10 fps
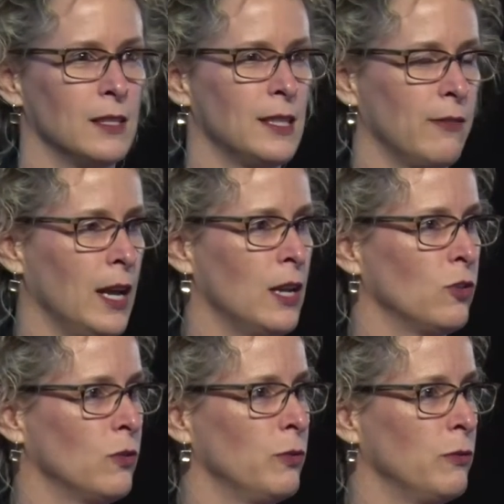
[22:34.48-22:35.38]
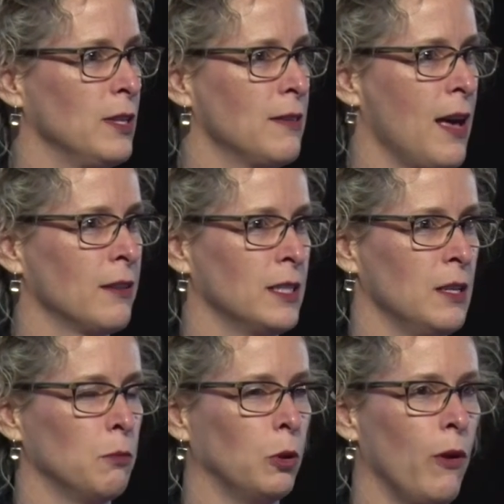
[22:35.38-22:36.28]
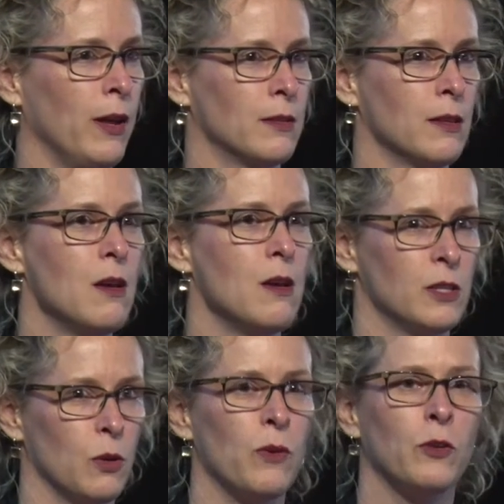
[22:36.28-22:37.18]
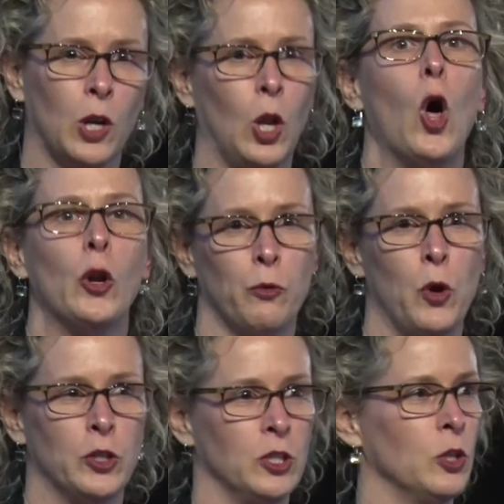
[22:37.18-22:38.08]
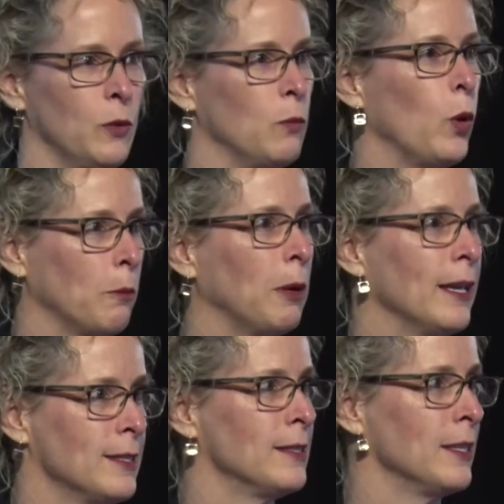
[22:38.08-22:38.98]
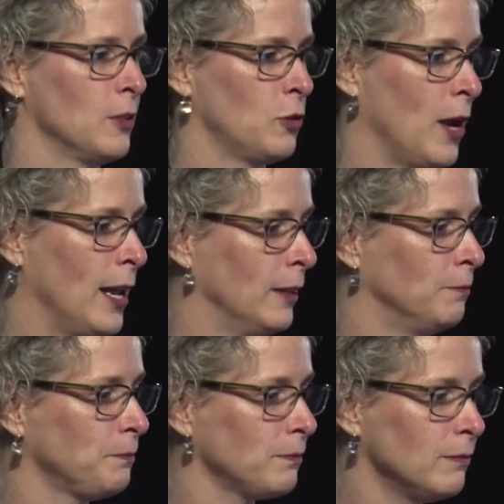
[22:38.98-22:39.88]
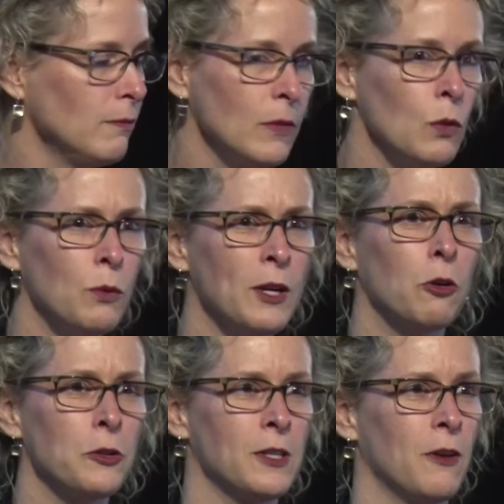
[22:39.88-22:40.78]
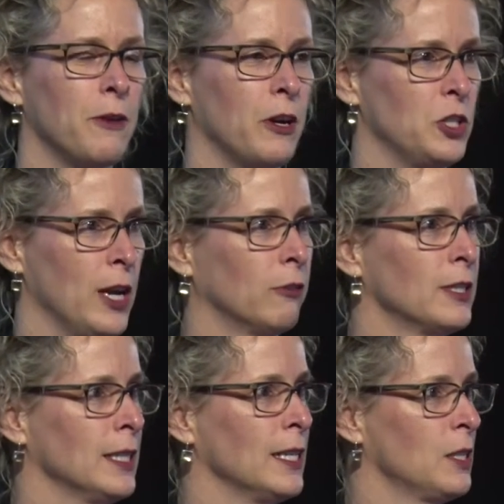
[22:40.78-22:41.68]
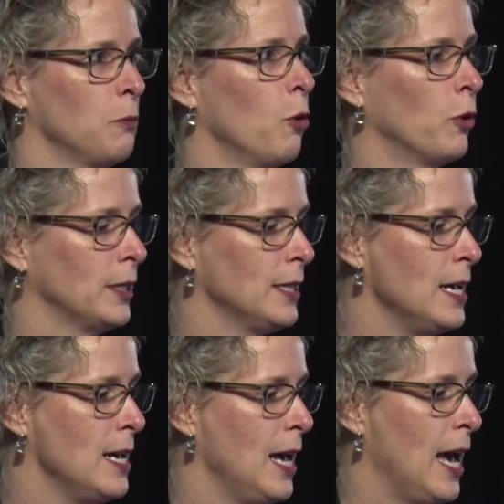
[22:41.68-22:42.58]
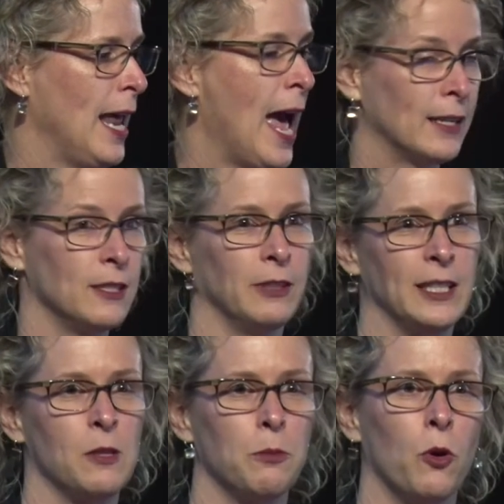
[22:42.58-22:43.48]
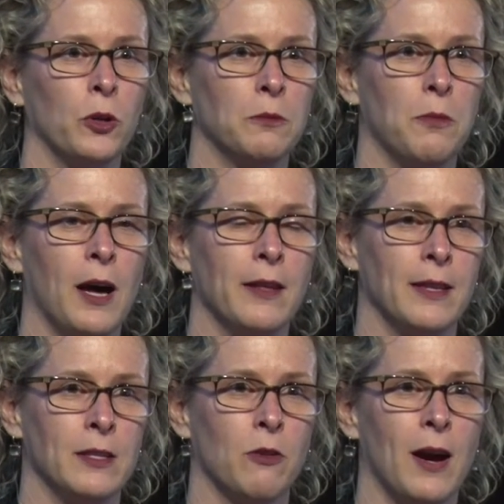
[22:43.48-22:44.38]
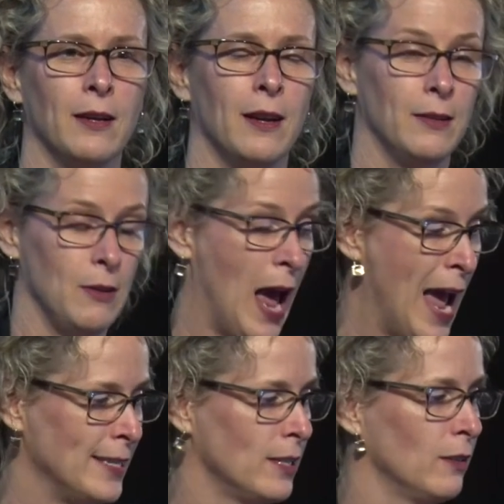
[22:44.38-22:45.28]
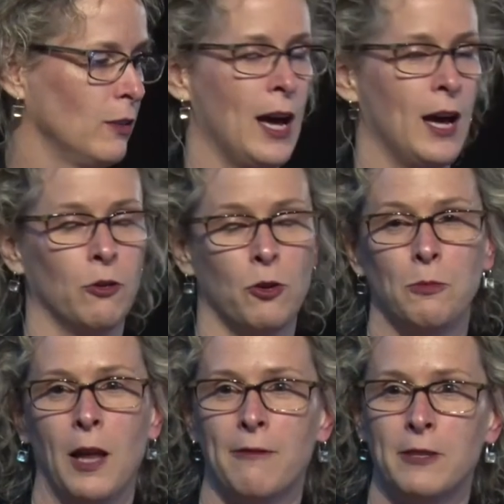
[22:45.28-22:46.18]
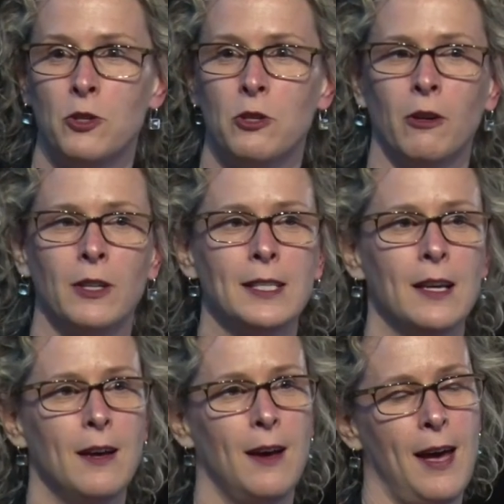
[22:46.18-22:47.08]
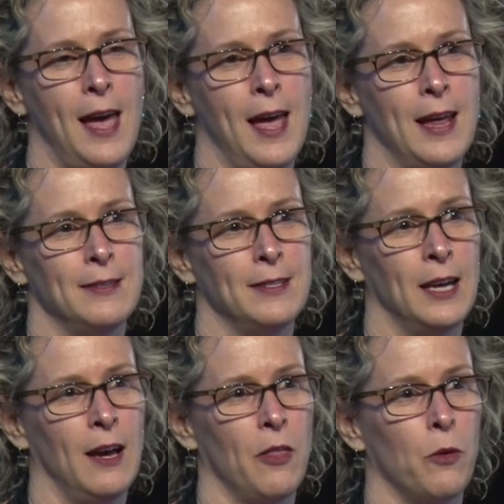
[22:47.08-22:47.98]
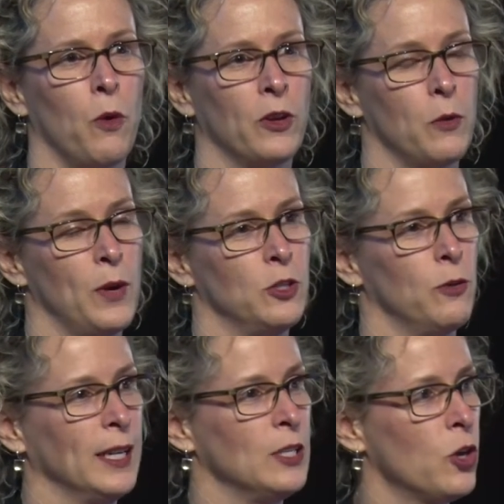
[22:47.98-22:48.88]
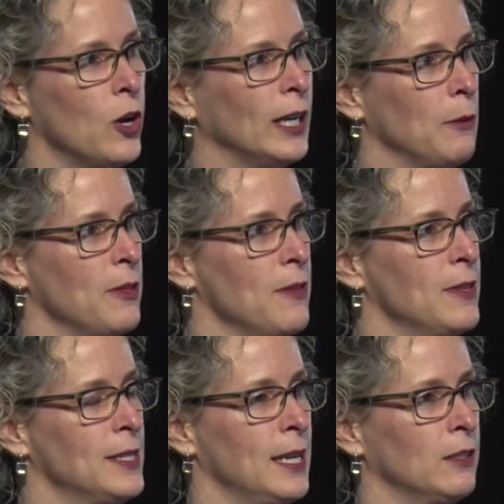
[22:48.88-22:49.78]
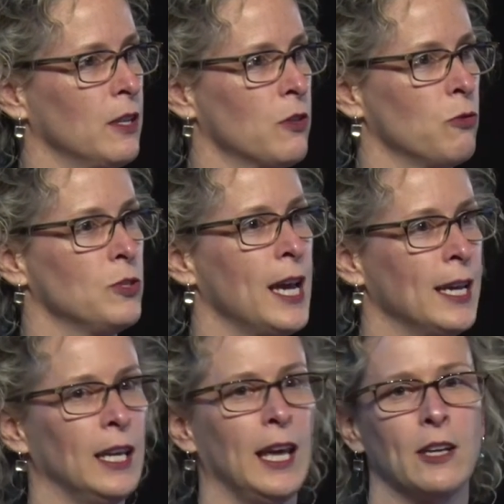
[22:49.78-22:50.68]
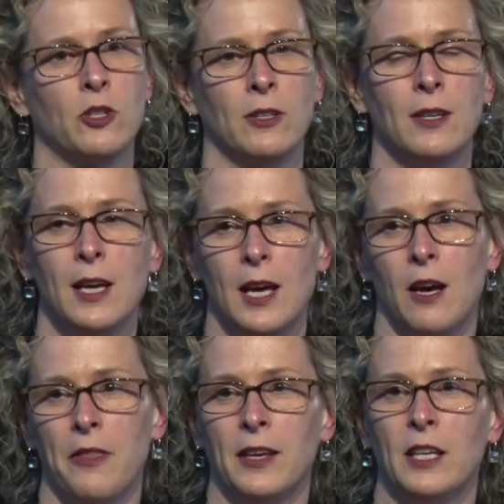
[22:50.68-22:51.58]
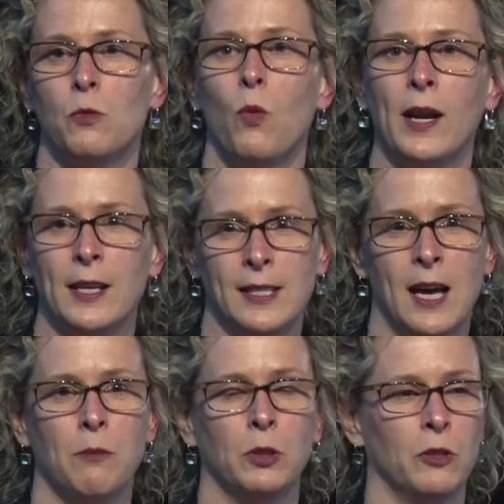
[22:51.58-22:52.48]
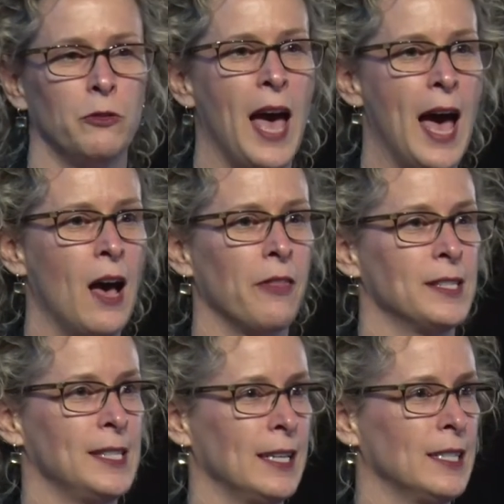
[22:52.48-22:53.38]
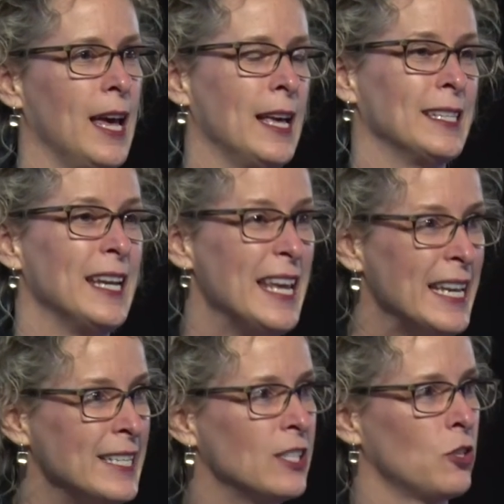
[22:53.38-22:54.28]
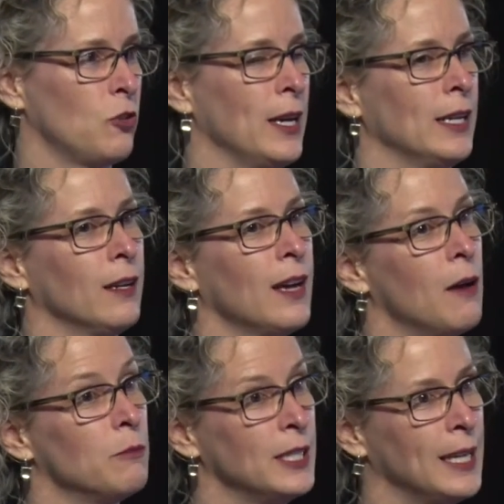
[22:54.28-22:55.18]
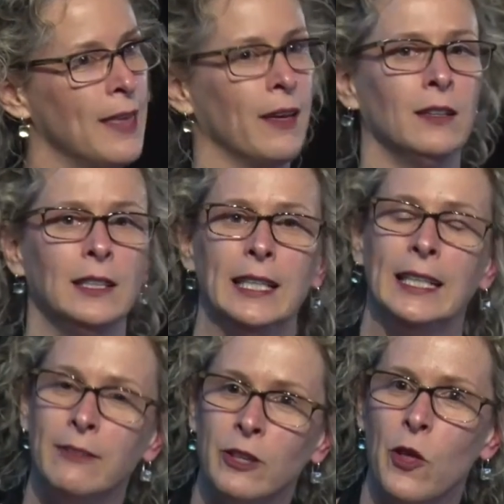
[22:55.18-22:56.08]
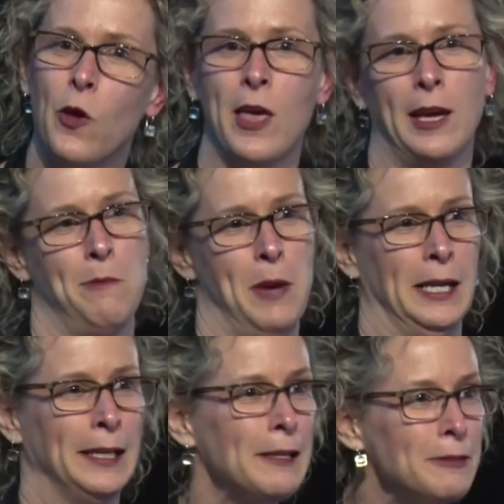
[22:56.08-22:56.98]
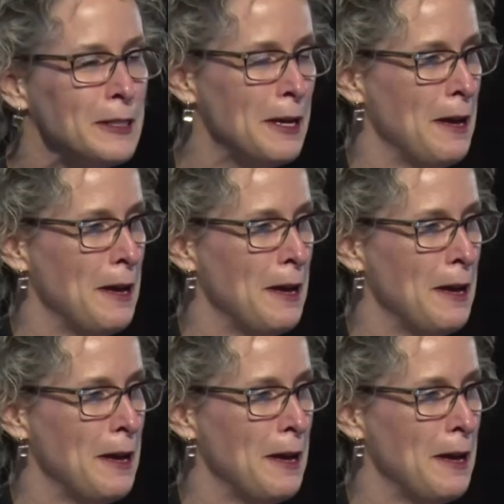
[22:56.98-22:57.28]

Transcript: and 750,000 employers. So we've got a lot of work to do in workplaces in Australia. We're also very generously supported and actively supported by these great 8 group life insurers, and the work that we're doing internally within the sector through Taking Action, I think, is one example of how the sector as an industry can come together, even though they're competitors,